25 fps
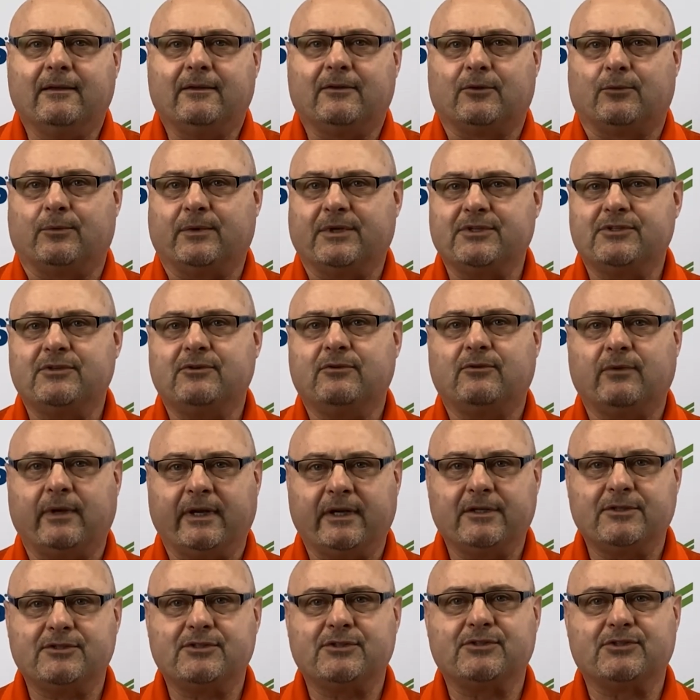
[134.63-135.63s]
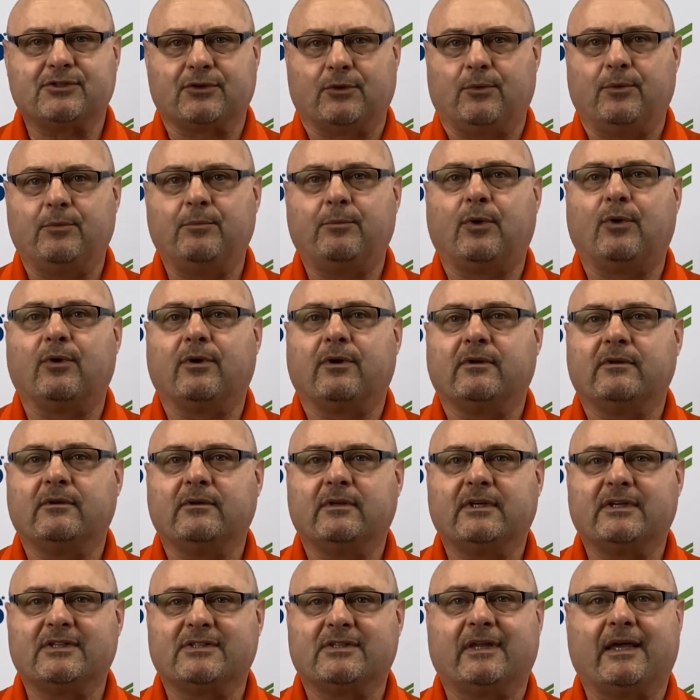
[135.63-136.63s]
The reason drainage is so important
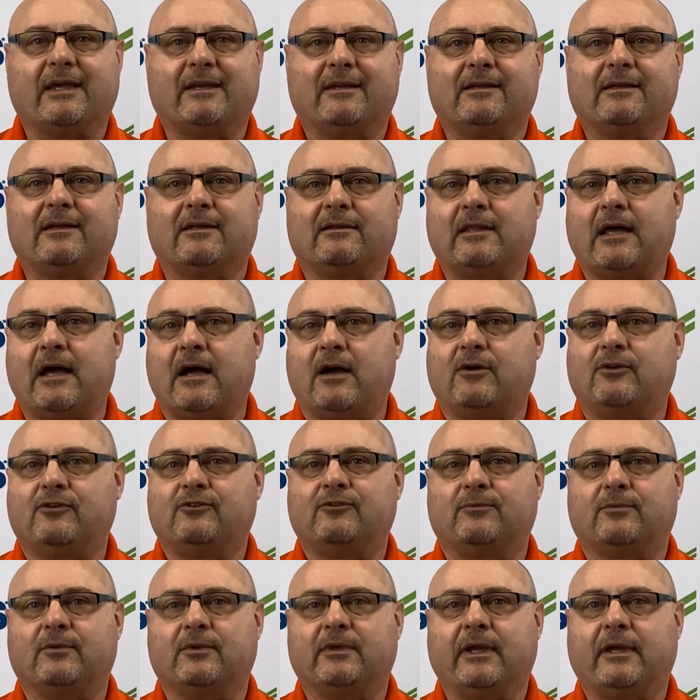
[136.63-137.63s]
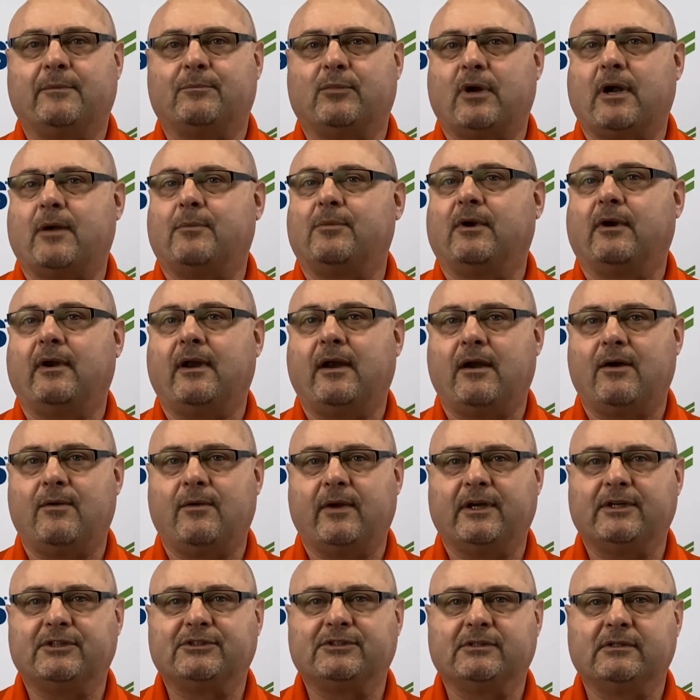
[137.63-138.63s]
is that it allows for the proper
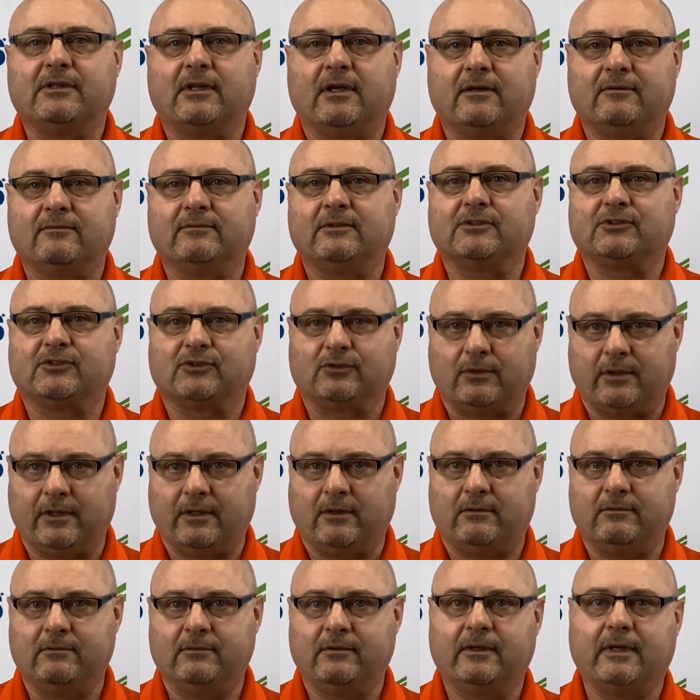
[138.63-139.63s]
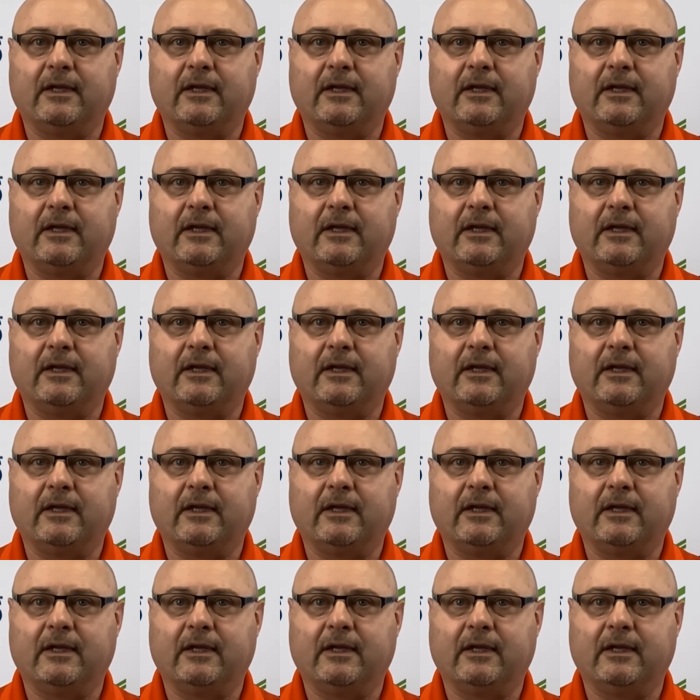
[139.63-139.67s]
aeration of the soil.